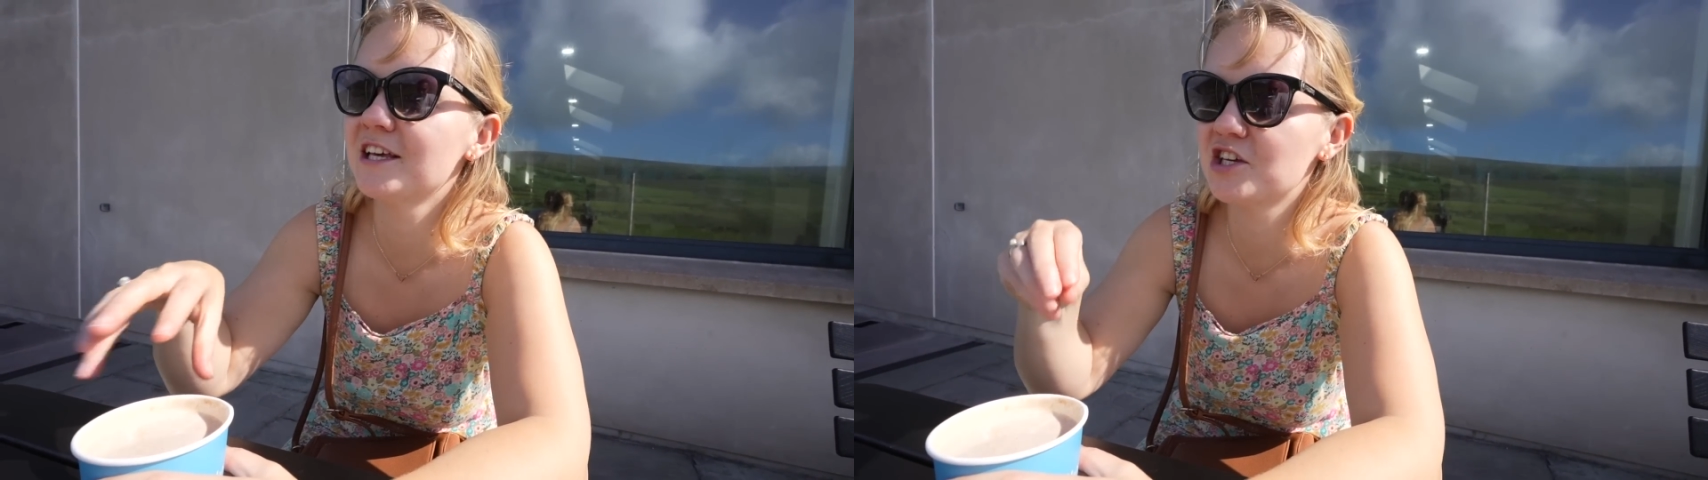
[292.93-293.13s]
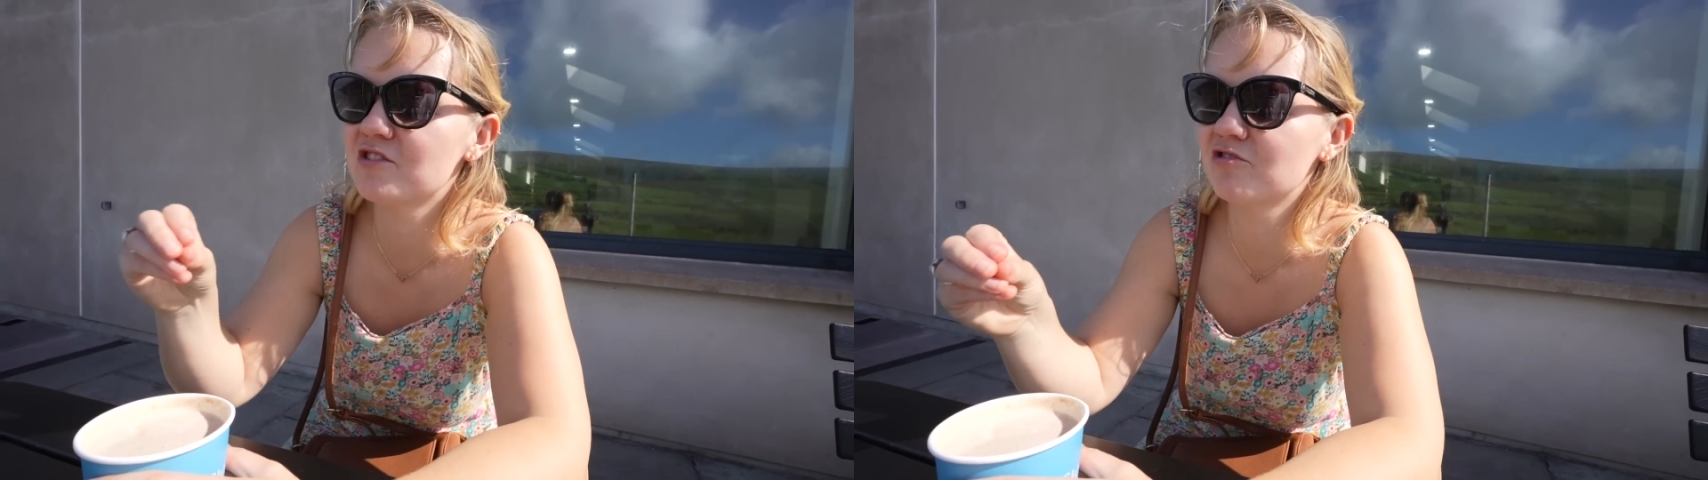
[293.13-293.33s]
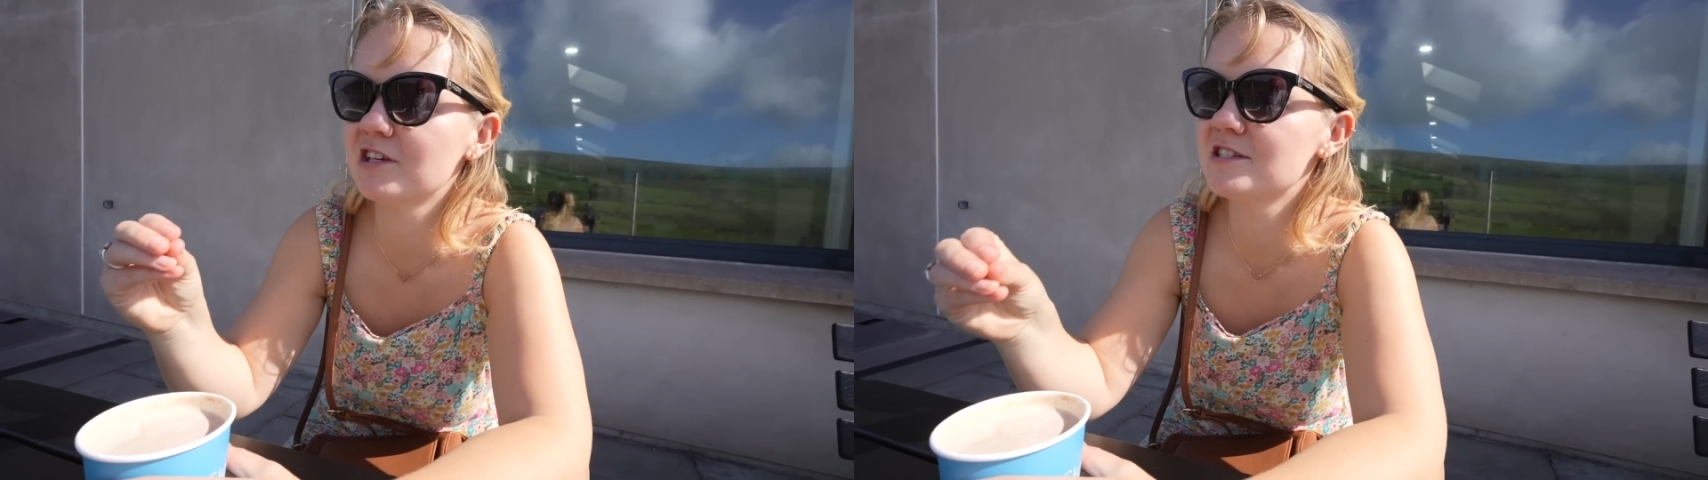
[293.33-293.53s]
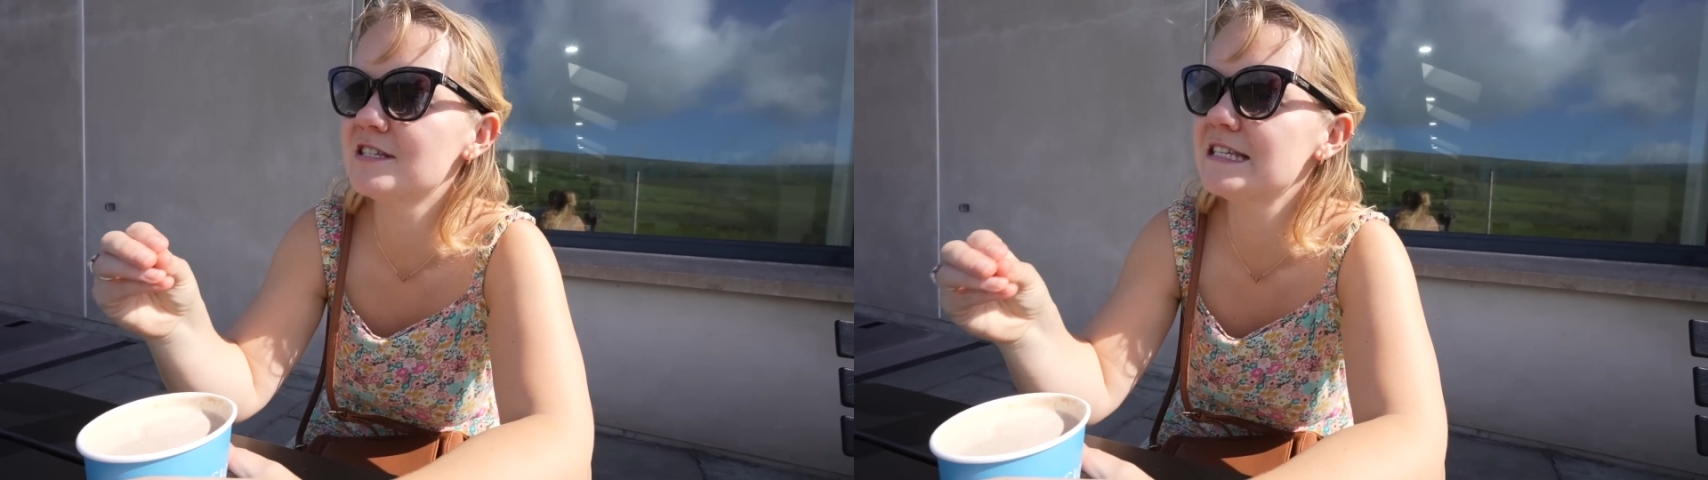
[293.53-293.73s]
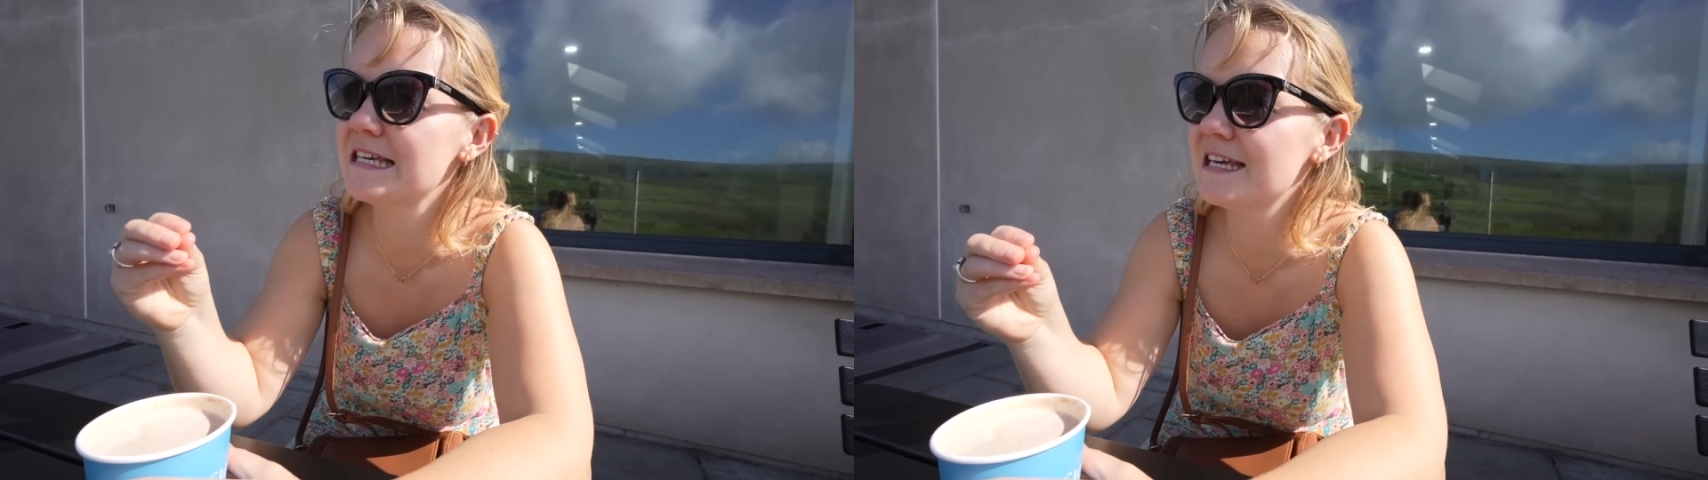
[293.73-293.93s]
like you can really
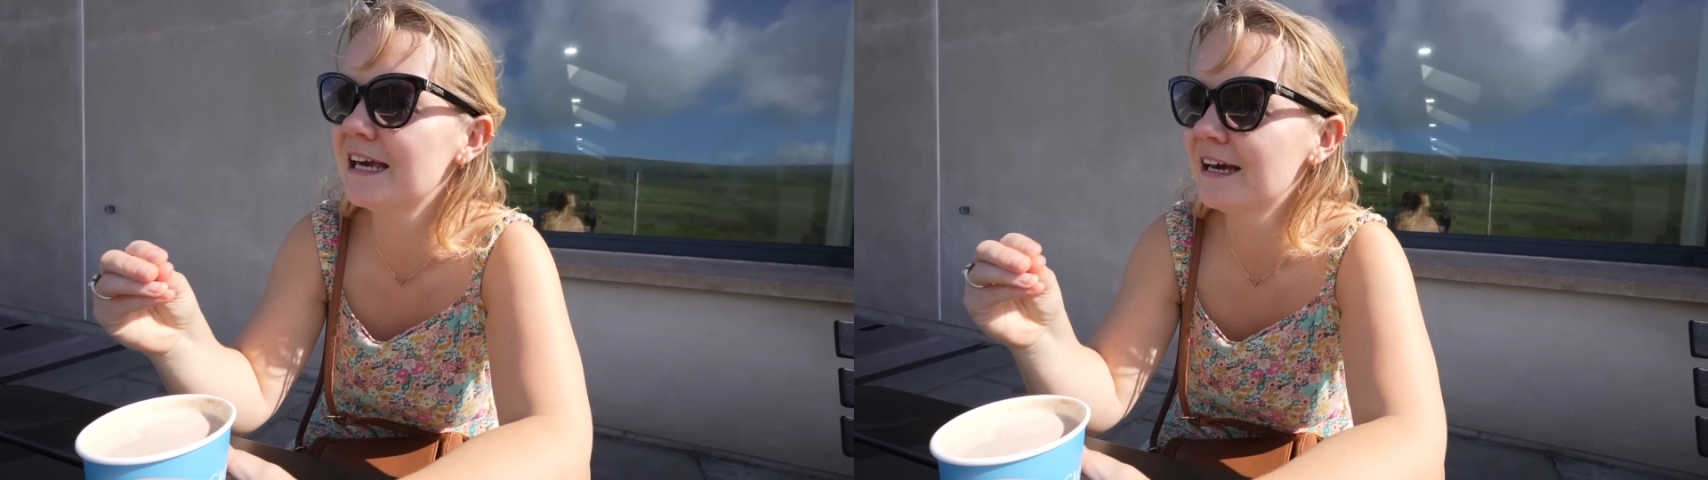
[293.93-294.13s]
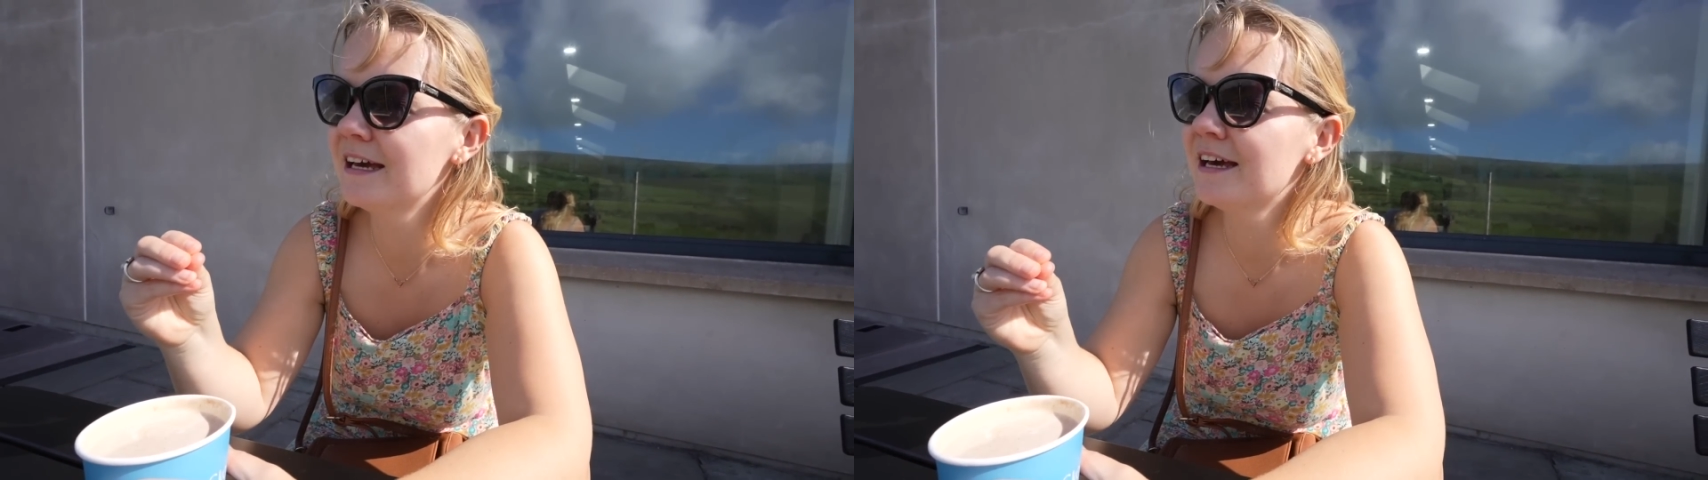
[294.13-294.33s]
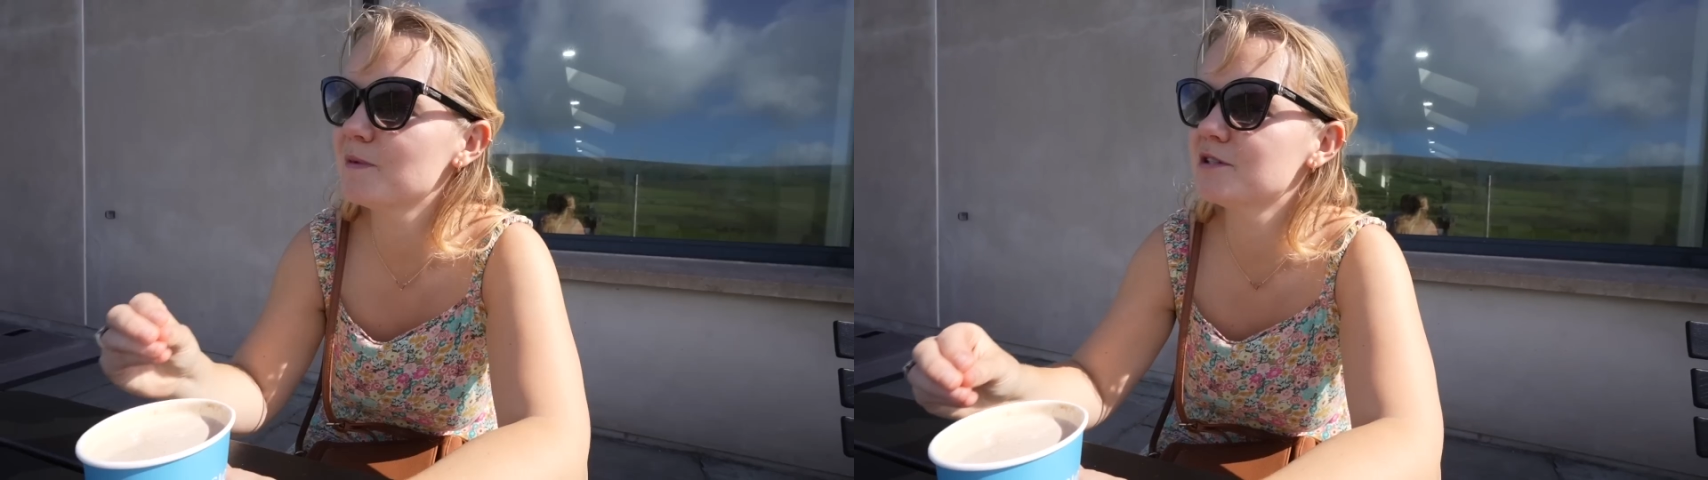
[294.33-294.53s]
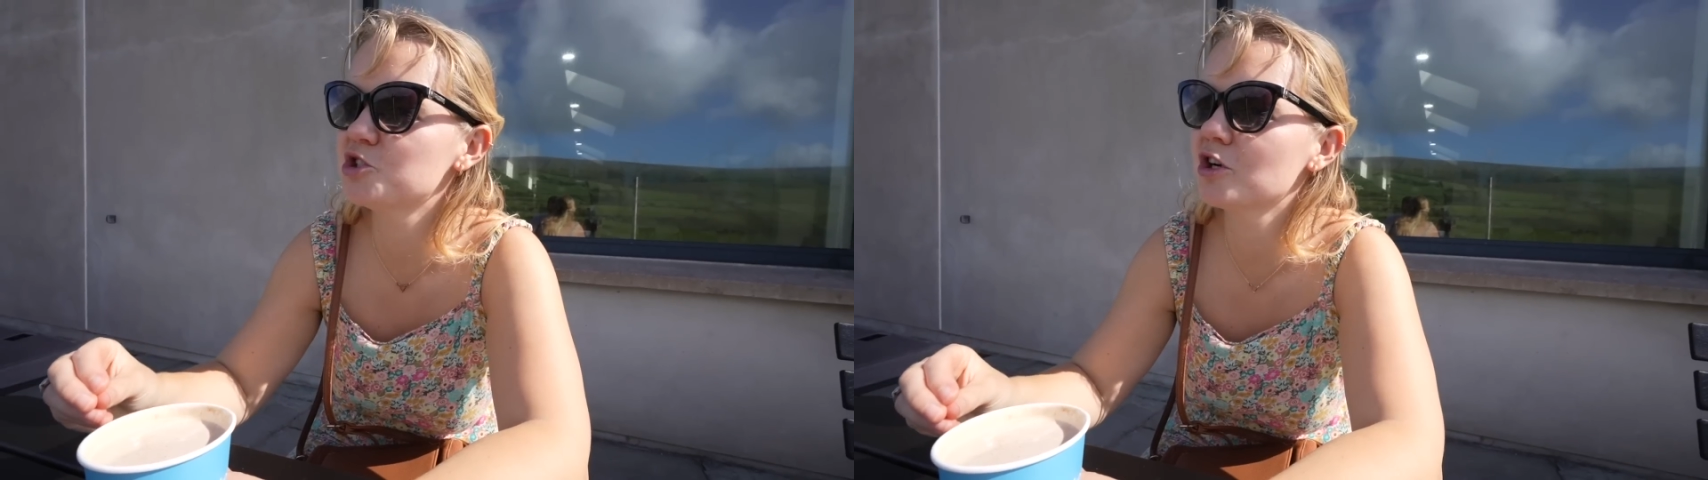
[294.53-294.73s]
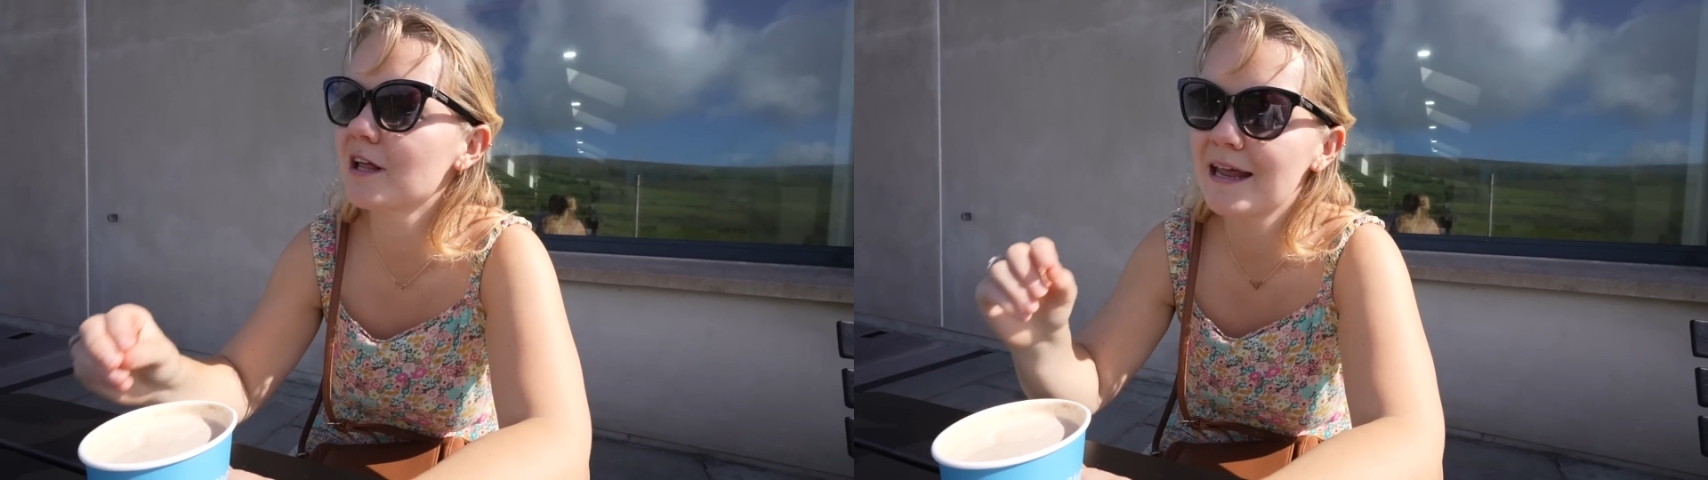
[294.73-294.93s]
see how much melted
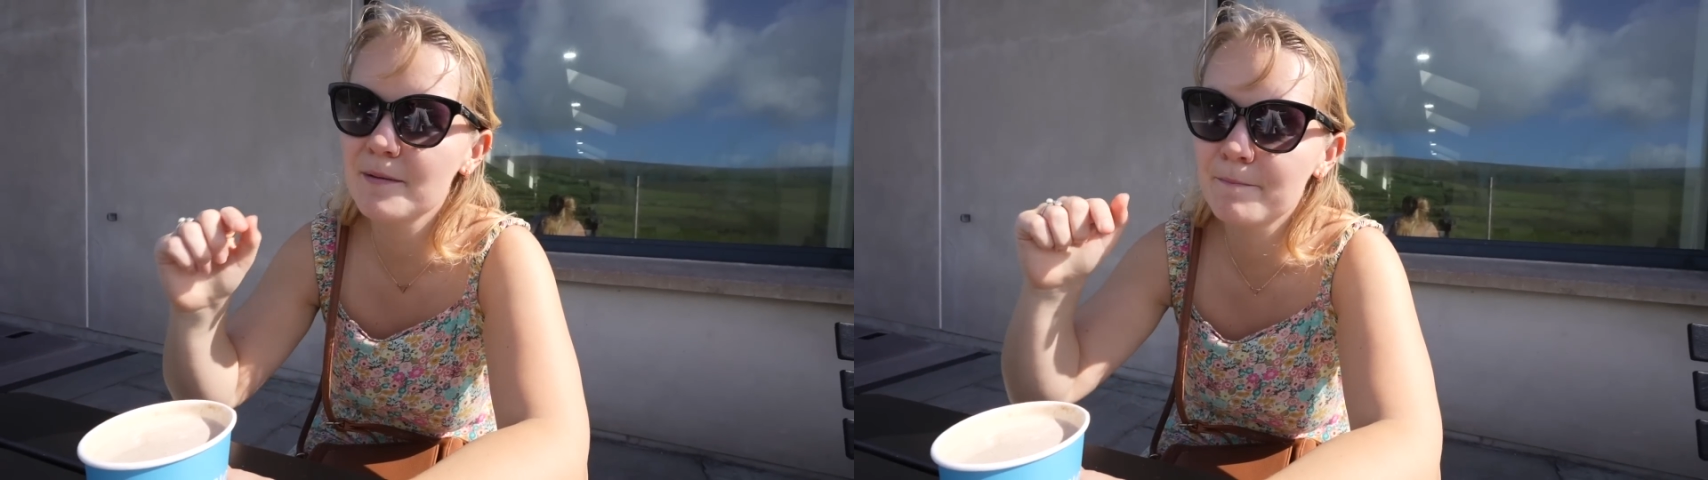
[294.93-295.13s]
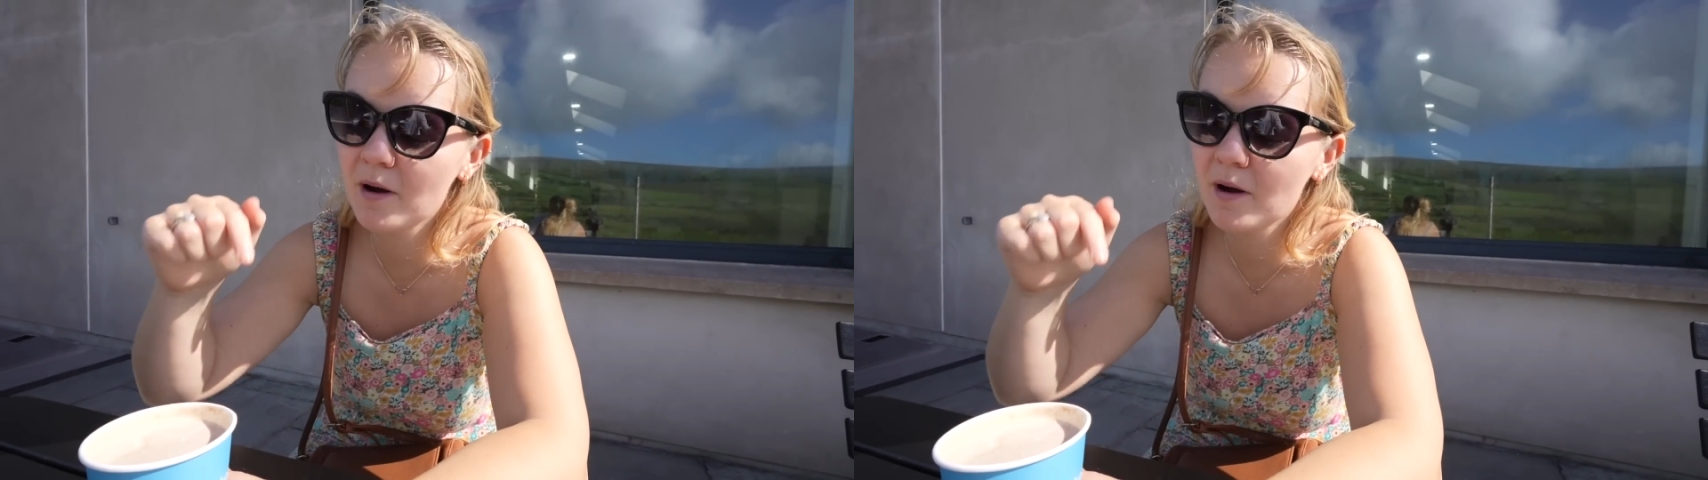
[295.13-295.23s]
chocolate in it.